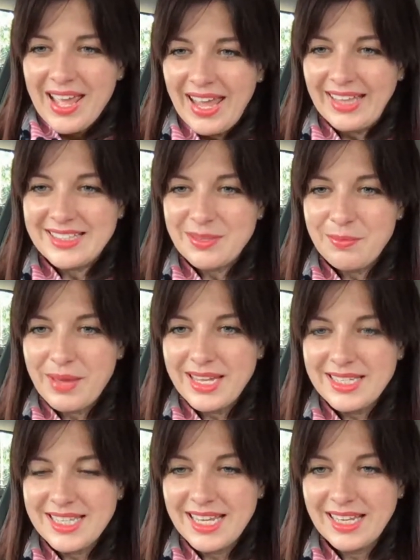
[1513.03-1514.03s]
It's
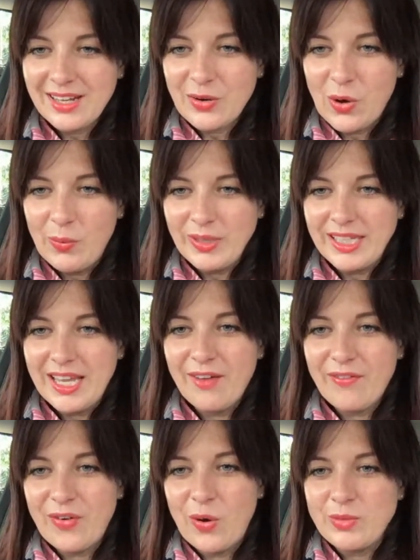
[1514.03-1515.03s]
amazing comment here
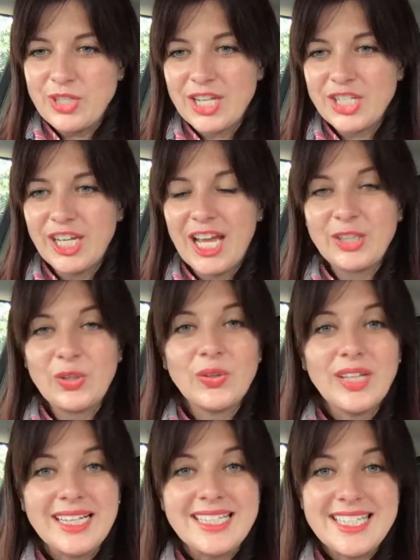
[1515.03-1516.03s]
from Shashikant on
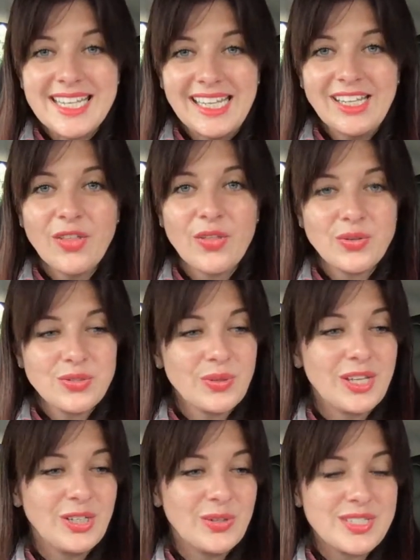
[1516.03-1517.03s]
LinkedIn, those who
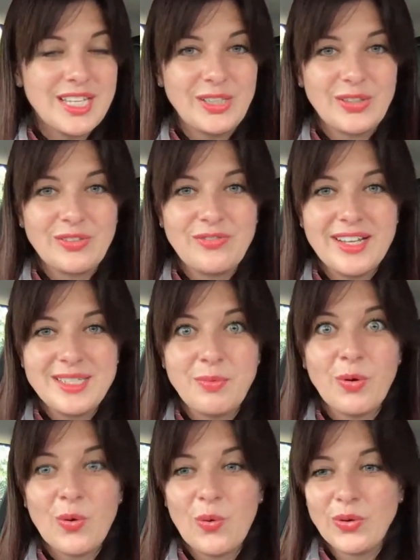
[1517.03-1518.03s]
cannot see it on
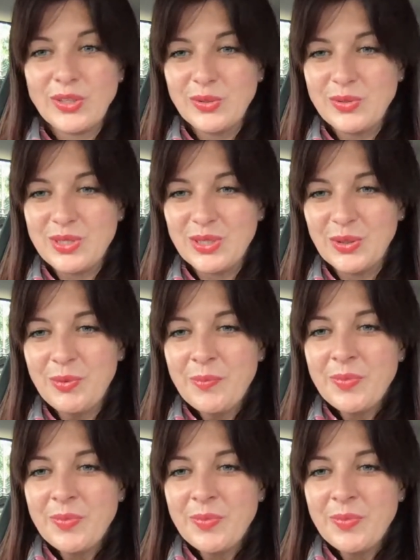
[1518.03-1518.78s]
Facebook or YouTube.